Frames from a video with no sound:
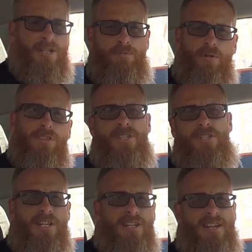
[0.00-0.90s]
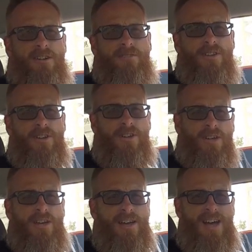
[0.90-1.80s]
is put this seat down.
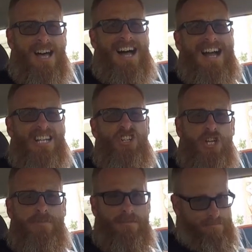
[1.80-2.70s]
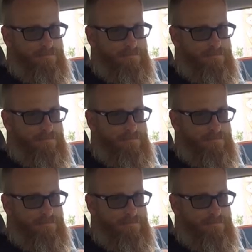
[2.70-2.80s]
Height adjustment.